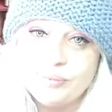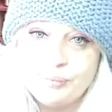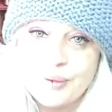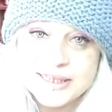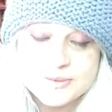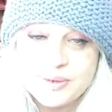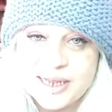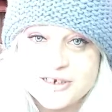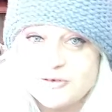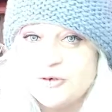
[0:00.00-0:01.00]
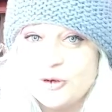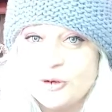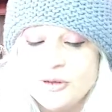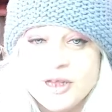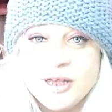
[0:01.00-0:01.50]
beds planted
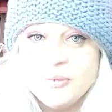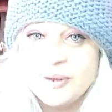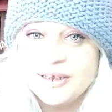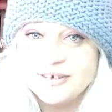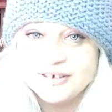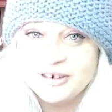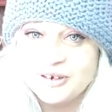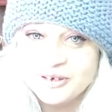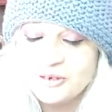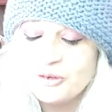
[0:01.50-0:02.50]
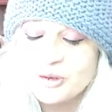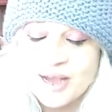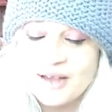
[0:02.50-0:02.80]
full, but, you know, autumn